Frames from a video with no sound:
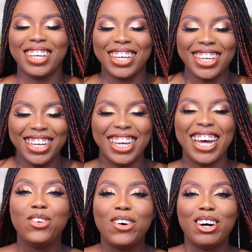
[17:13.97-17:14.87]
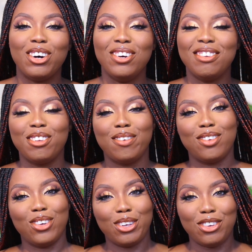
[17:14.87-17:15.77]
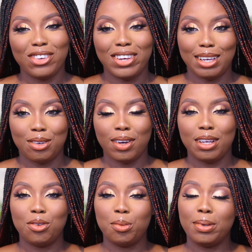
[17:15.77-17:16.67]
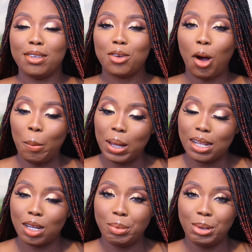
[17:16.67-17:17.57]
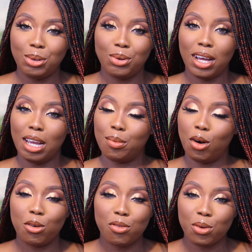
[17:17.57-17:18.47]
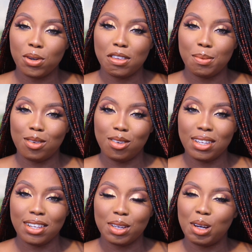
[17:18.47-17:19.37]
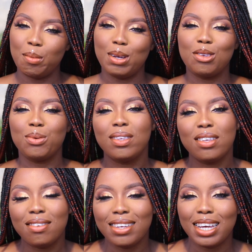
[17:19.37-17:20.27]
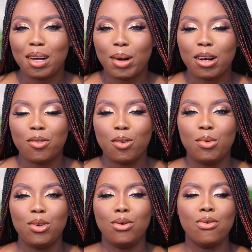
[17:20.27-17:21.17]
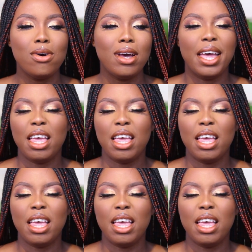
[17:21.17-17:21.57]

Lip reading: You know, I always love to talk to you guys, right? So please comment down below. I'm also going to be chilling in the comments waiting to hear back from you.